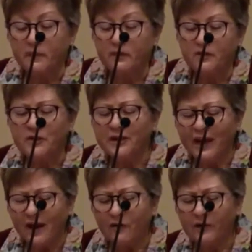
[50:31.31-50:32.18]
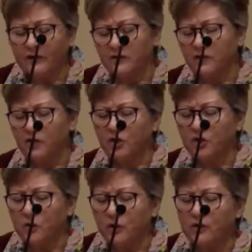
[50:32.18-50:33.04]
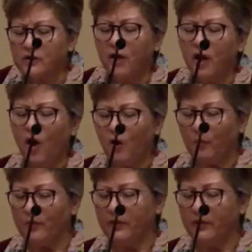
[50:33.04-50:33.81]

to carry us to the shores of hope